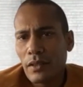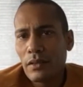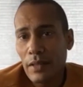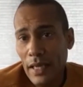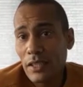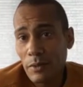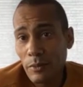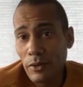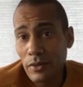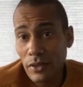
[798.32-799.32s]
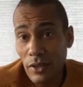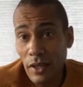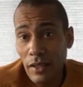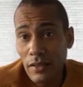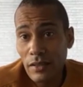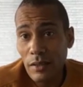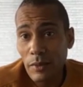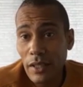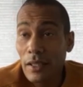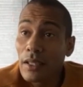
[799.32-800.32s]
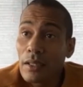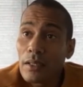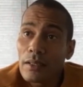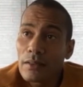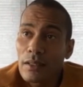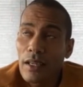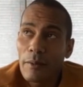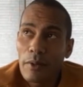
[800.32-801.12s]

ask me about stocks. I'm like, I'm